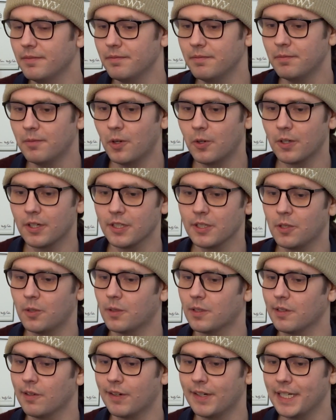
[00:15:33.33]
more
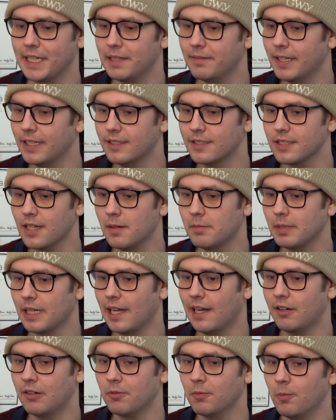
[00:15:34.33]
court arguments
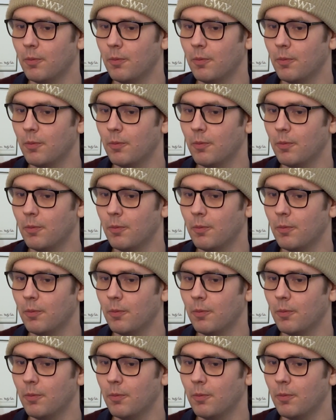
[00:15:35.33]
about